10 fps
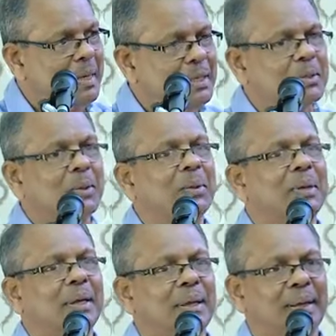
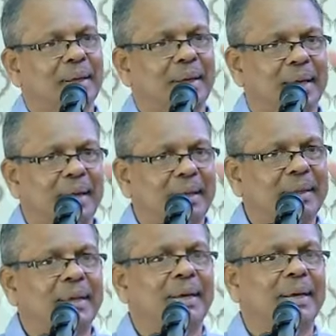So
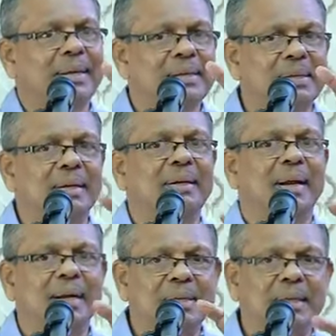in the ancient
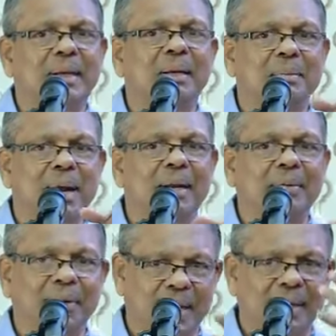traditional
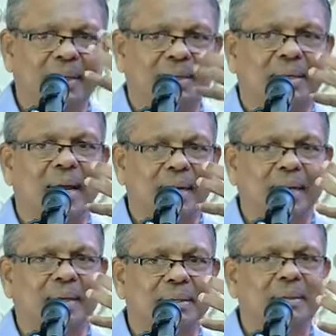manner, we understand
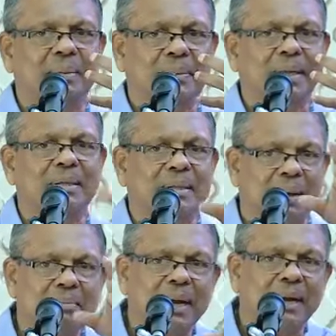the concept in
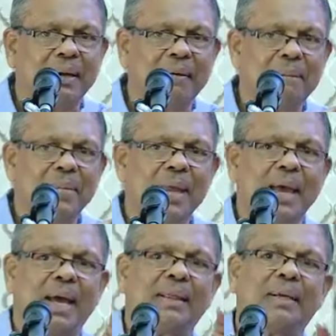some manner,
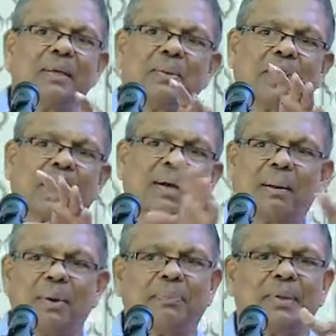and then you can
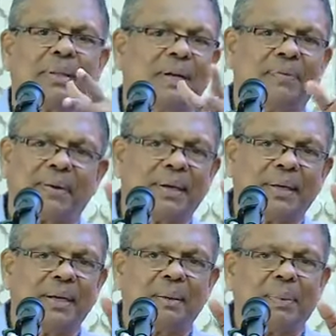come up with a
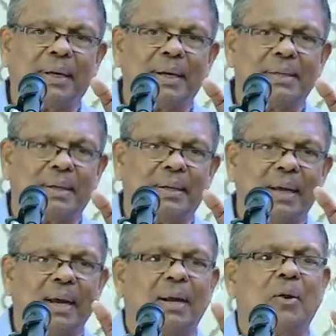different interpretation.
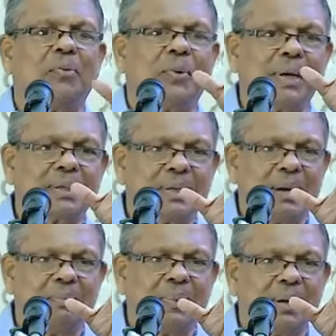Now, for
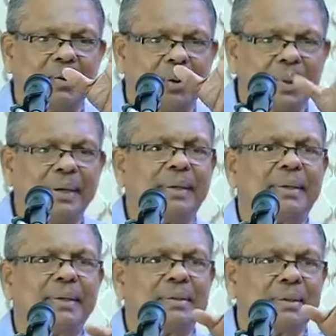example,
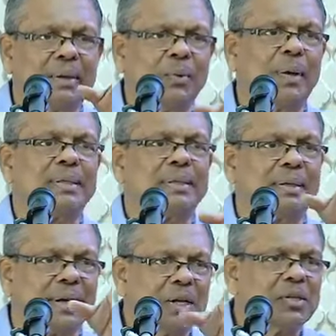commentaries give us the
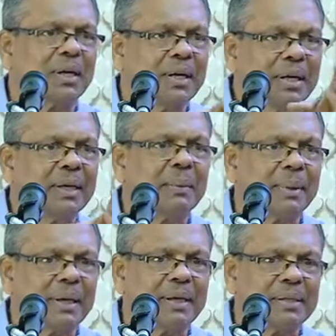traditional
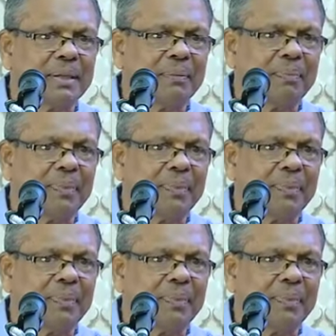interpretation.